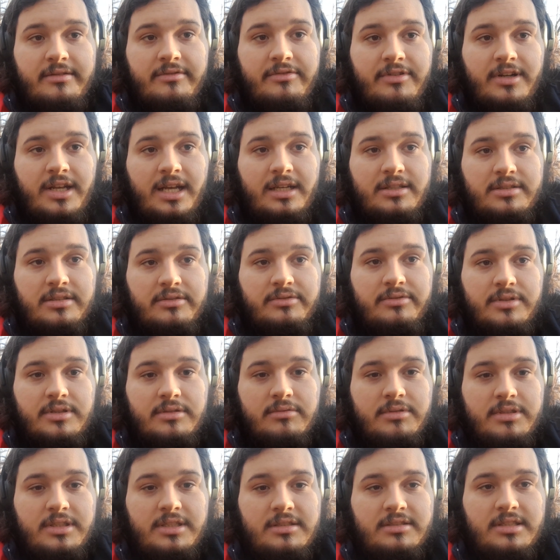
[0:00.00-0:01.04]
philosopher
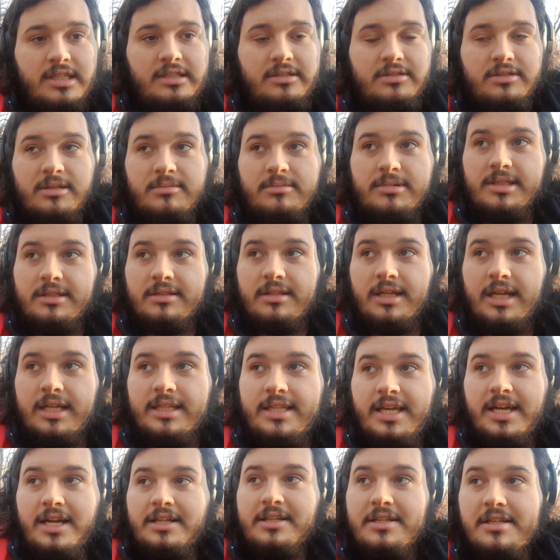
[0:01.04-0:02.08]
would design something
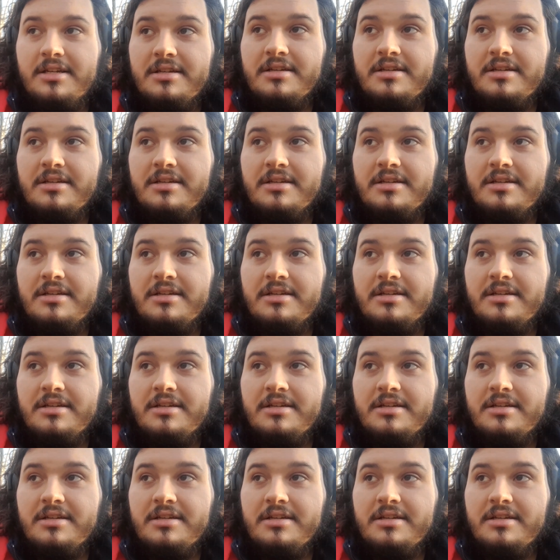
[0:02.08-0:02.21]
like that.